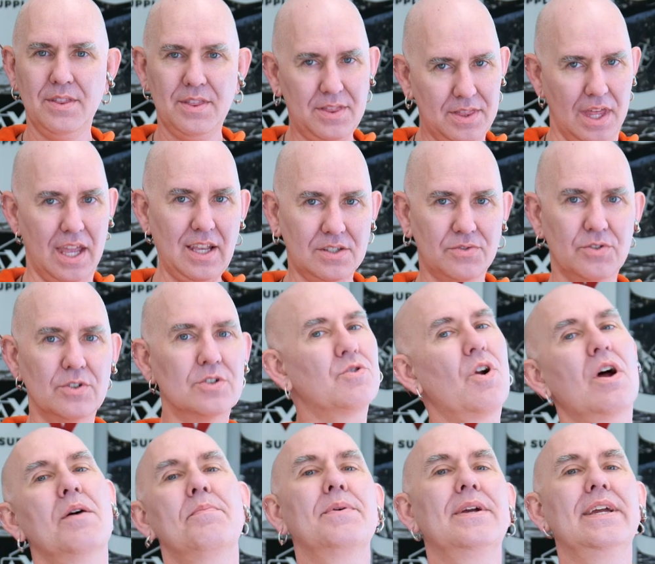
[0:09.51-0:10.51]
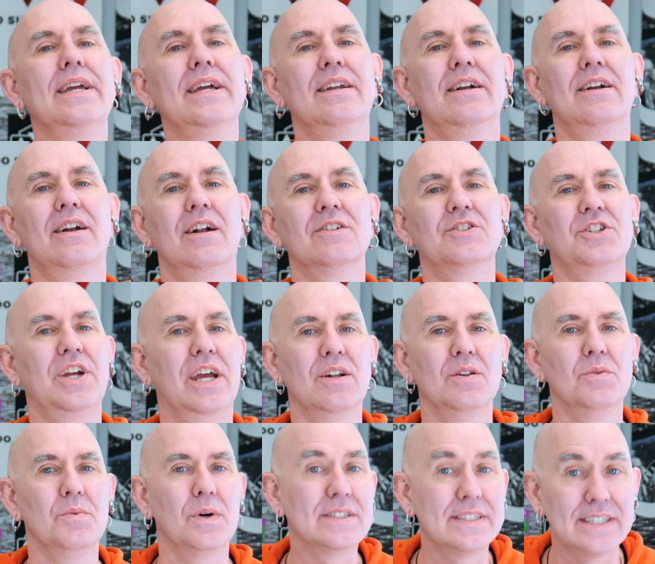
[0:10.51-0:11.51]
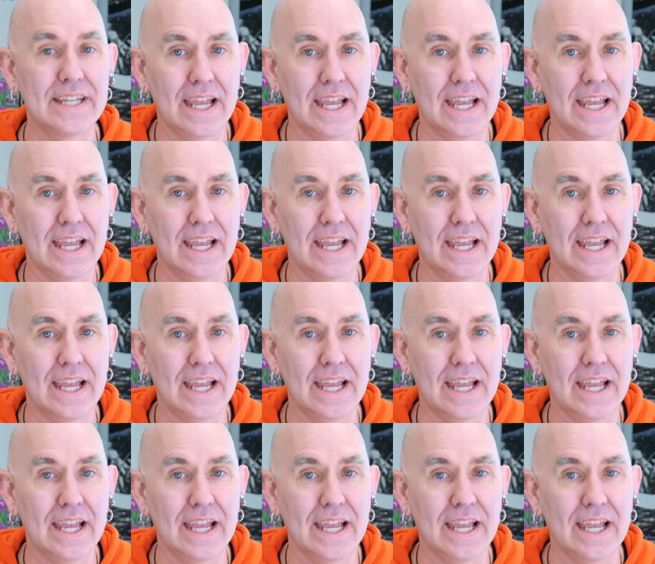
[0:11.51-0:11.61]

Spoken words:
Thanks for dropping in on our channel once